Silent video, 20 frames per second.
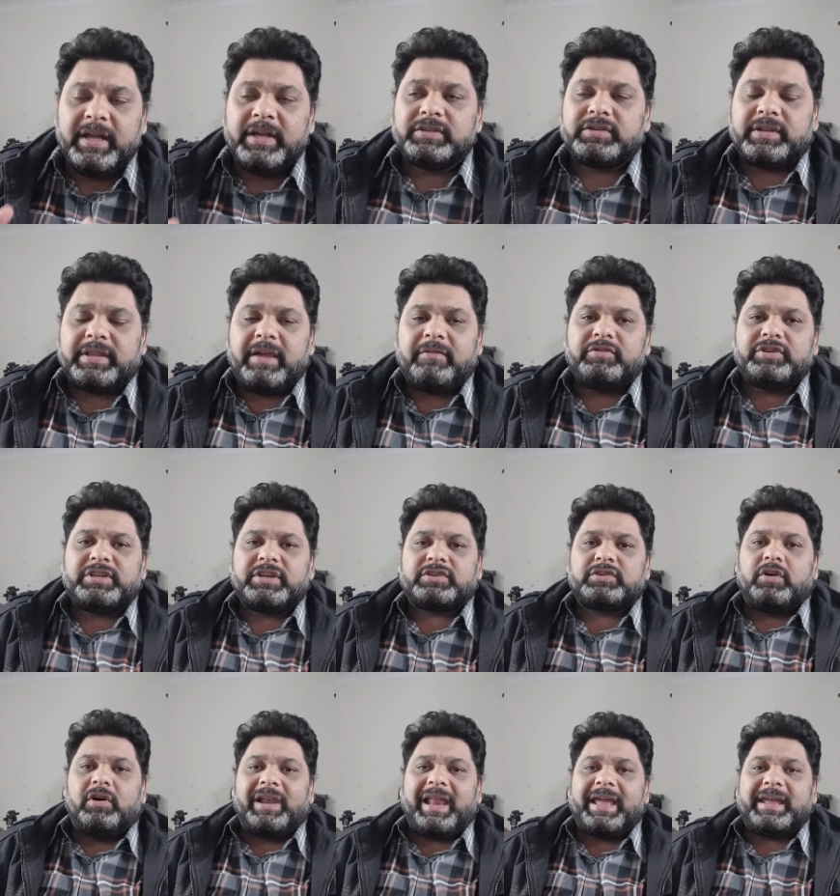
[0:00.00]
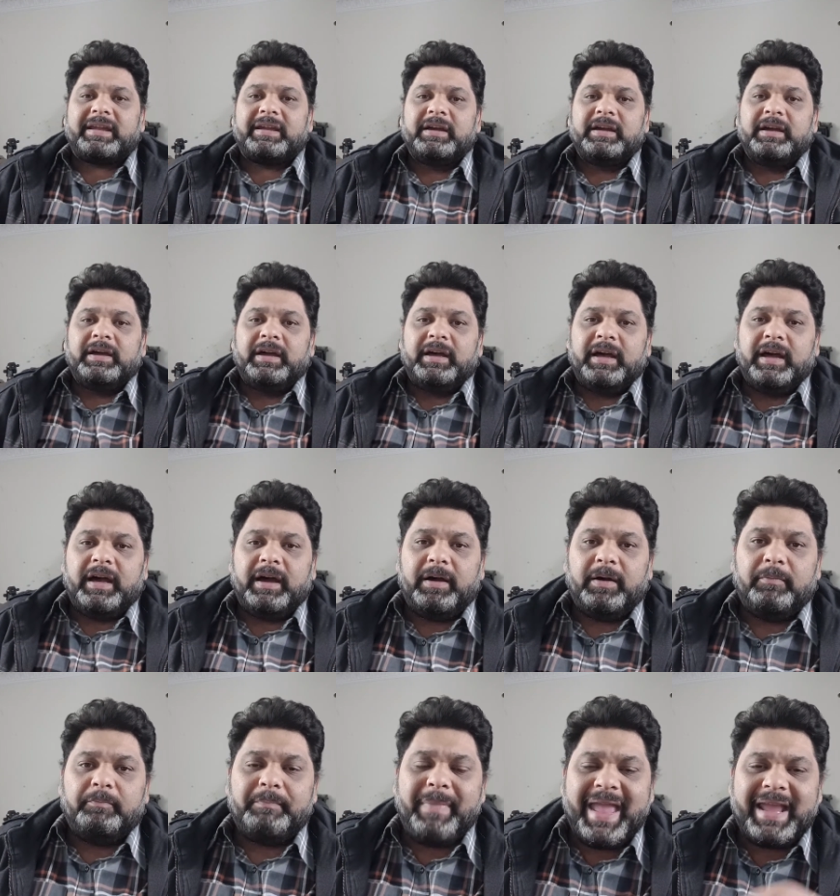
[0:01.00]
So they would just go like,
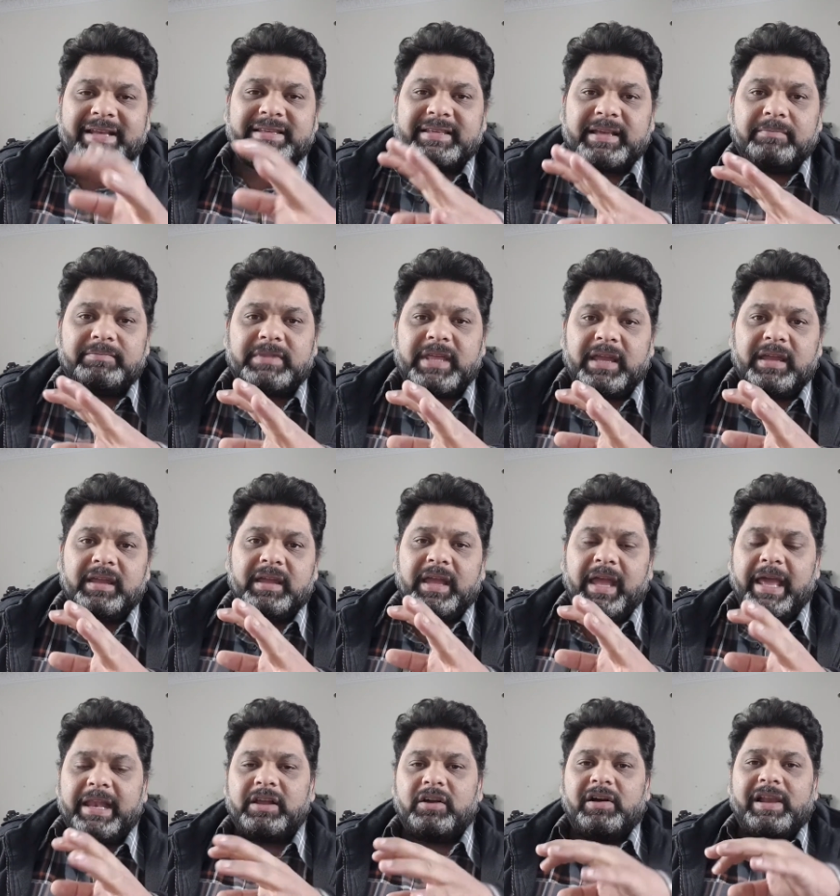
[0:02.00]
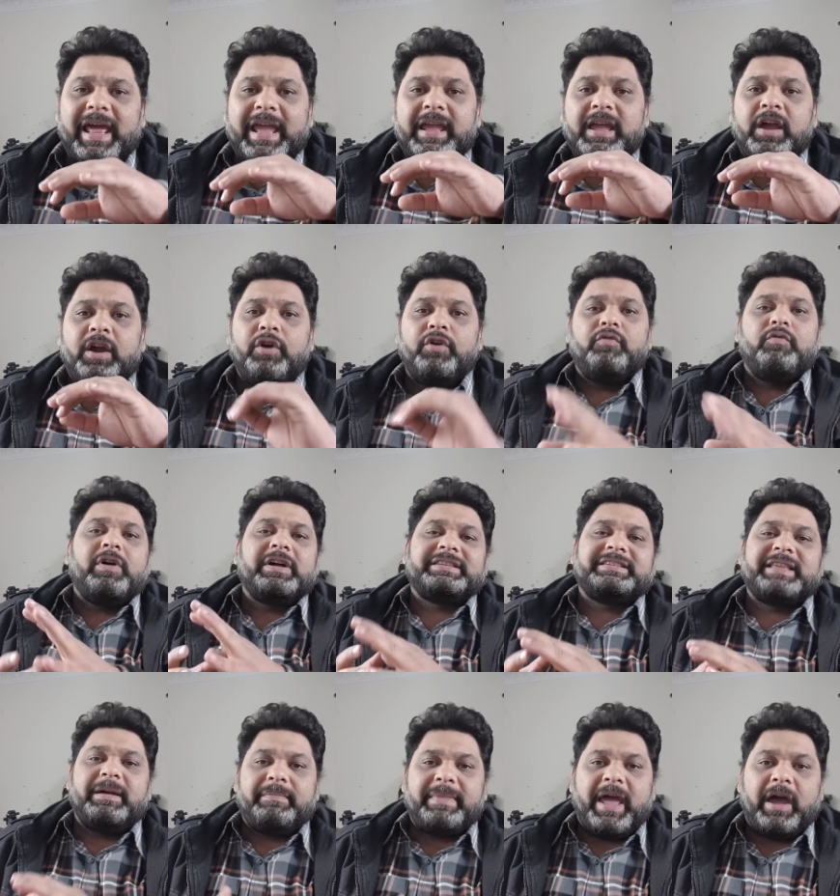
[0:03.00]
make something and go like, who wants
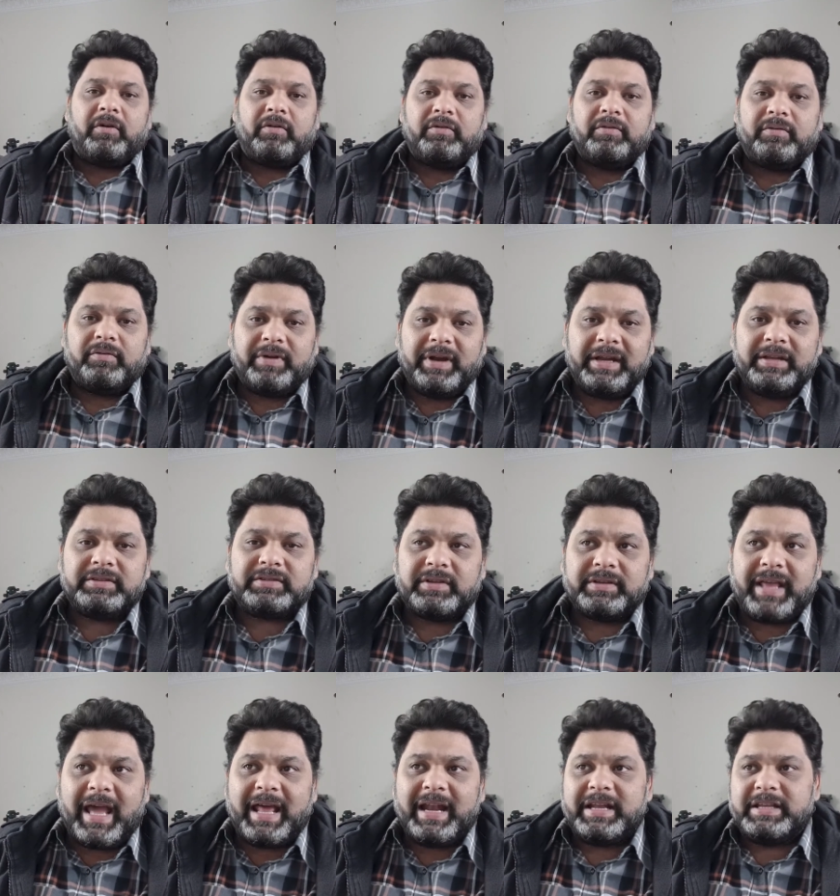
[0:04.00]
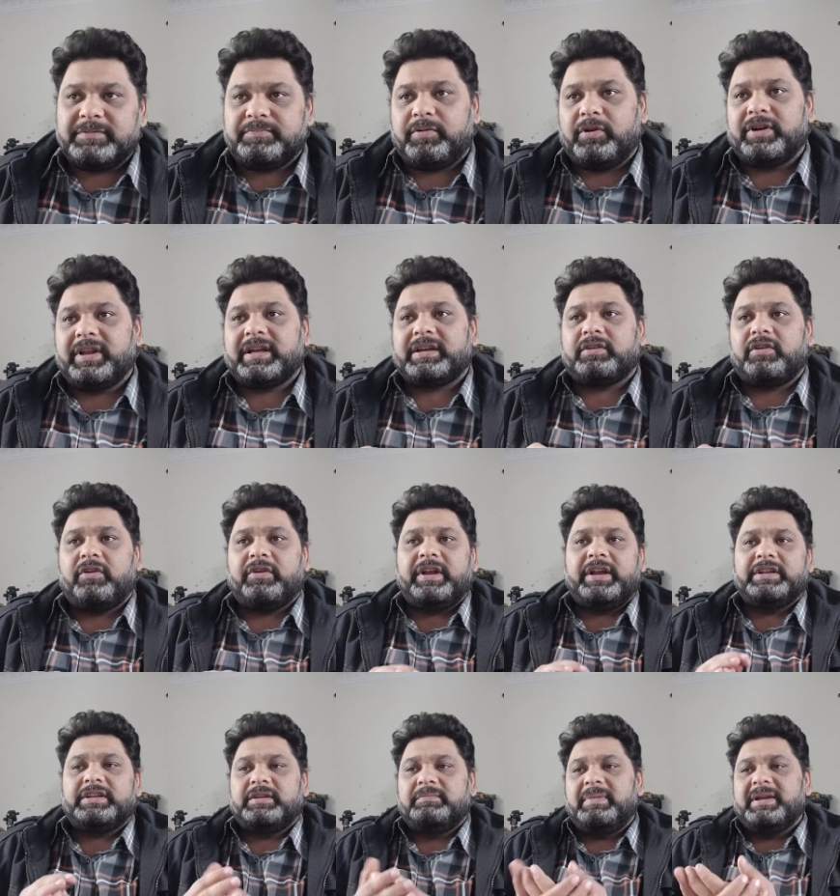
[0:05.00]
them now? Right? So that is
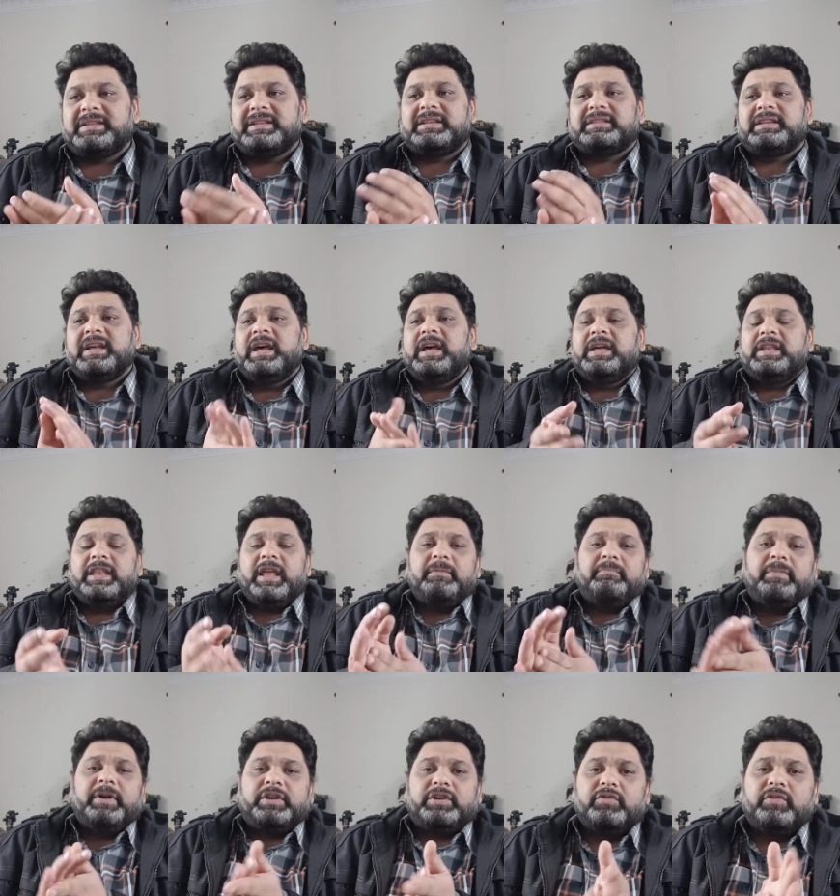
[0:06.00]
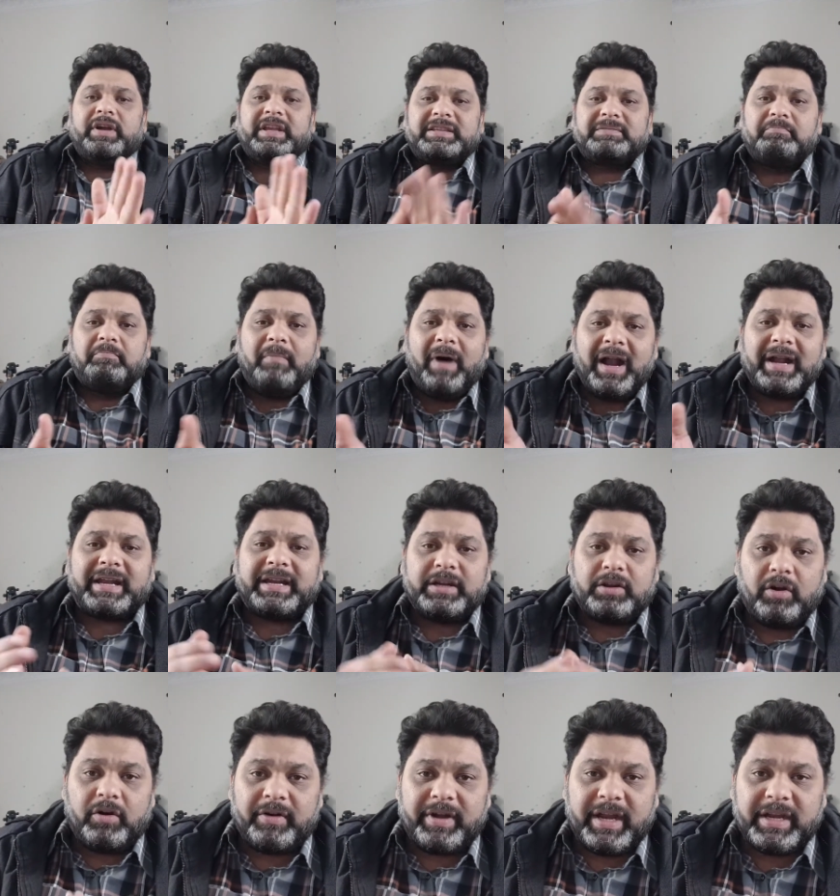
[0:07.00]
product-oriented business. Number two is
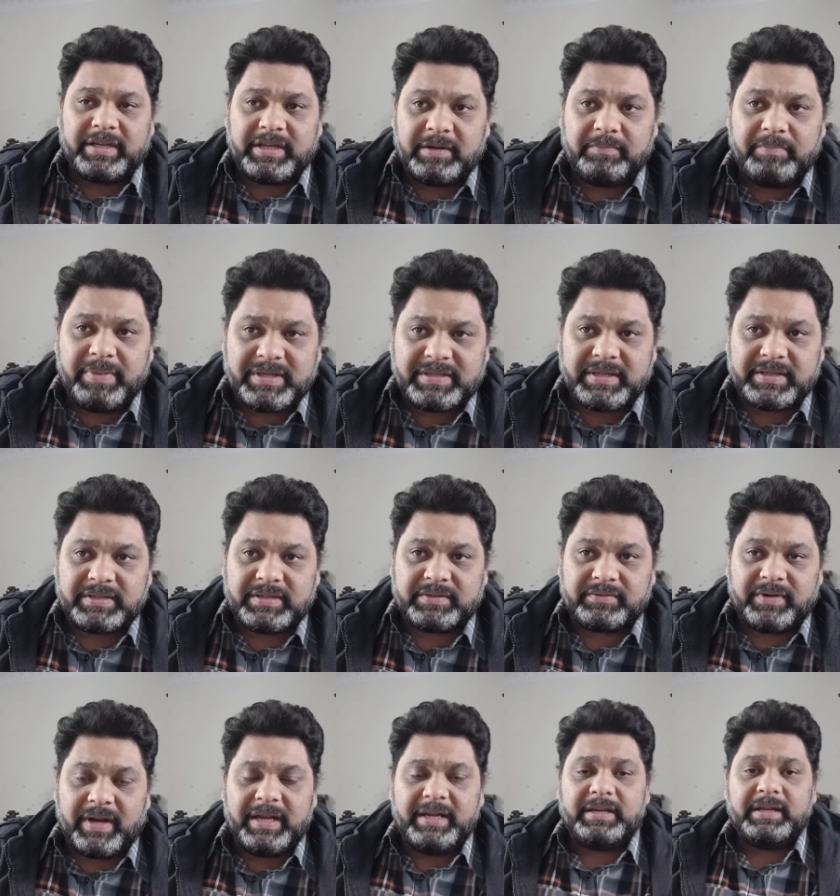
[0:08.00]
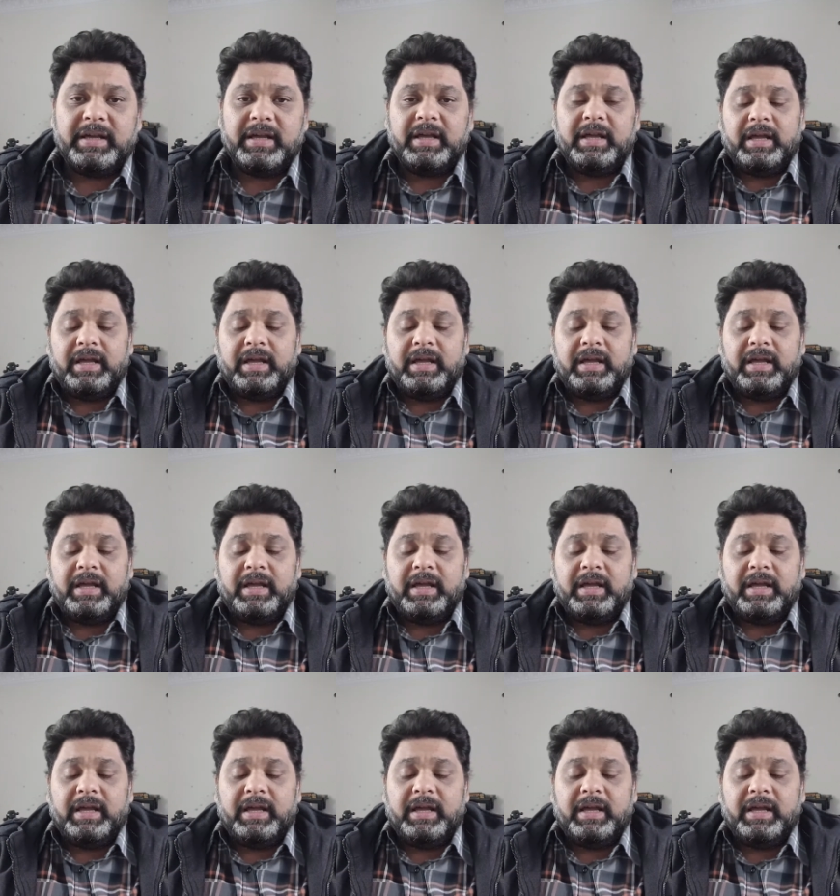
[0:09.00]
market-oriented businesses, right?